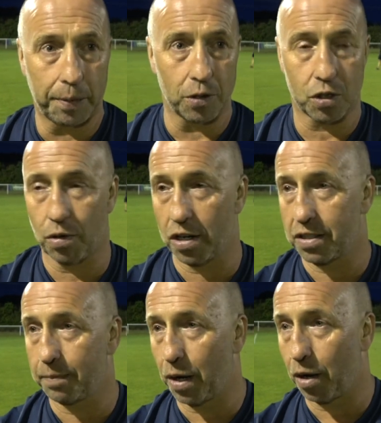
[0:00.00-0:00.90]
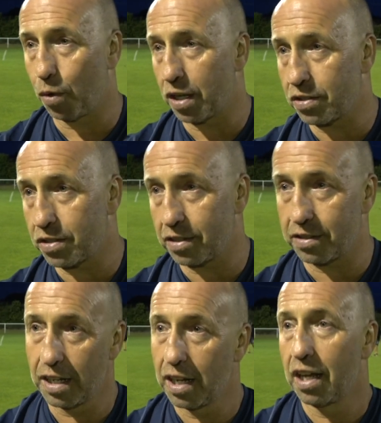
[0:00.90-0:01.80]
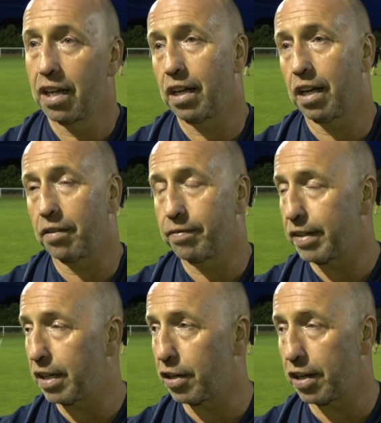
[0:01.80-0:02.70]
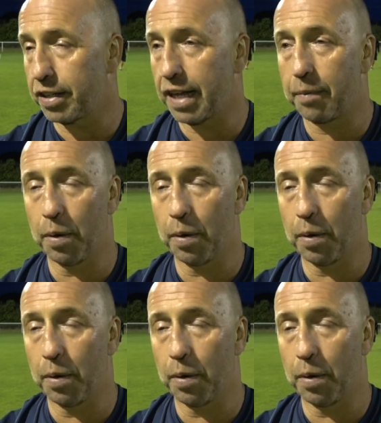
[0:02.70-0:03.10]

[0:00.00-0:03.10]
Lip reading: post twice and the bar once and, you know, another day.